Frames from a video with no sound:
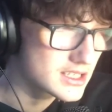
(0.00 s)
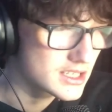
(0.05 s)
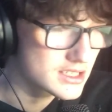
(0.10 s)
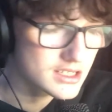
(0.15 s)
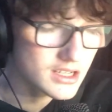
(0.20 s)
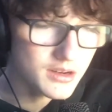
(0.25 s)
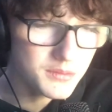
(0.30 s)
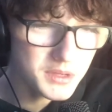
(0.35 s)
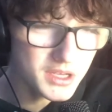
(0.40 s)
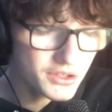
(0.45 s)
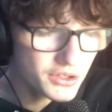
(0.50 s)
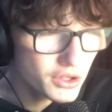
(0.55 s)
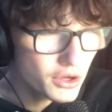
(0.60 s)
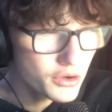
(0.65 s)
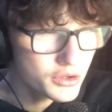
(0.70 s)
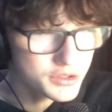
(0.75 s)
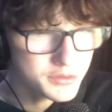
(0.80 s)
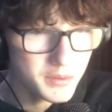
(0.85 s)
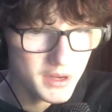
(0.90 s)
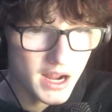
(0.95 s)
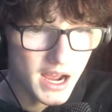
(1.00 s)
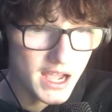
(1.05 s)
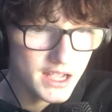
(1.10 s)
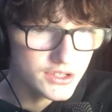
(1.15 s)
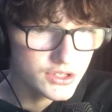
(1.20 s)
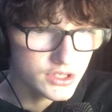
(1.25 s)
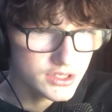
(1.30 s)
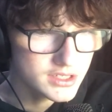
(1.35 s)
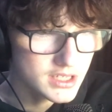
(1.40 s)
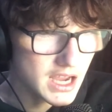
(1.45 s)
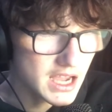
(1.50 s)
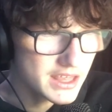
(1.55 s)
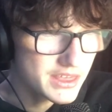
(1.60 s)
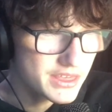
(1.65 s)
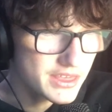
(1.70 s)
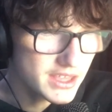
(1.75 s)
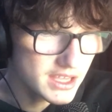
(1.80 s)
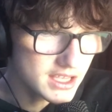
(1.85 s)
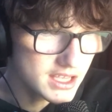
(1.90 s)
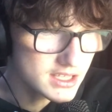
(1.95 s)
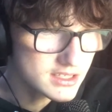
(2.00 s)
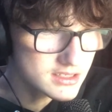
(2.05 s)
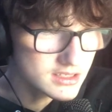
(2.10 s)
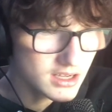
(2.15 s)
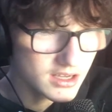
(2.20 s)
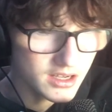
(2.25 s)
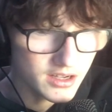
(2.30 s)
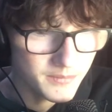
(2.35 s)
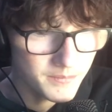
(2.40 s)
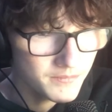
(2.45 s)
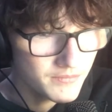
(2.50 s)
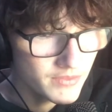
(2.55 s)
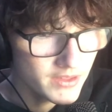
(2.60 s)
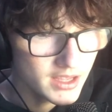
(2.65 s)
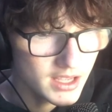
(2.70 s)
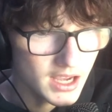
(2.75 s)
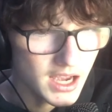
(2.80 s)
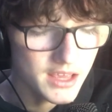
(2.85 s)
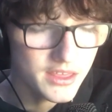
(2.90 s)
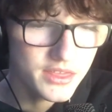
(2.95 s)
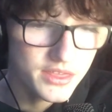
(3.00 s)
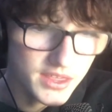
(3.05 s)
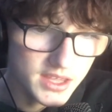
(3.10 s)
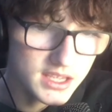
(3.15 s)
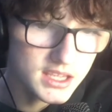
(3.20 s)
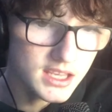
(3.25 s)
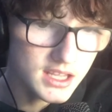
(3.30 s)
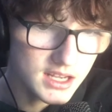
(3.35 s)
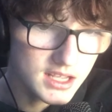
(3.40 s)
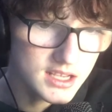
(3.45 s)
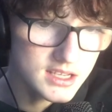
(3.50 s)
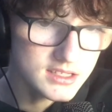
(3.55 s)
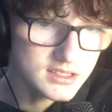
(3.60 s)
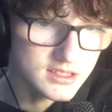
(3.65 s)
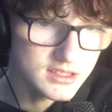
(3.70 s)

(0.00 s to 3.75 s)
it's it's going to be close, but I just I think it's a I think it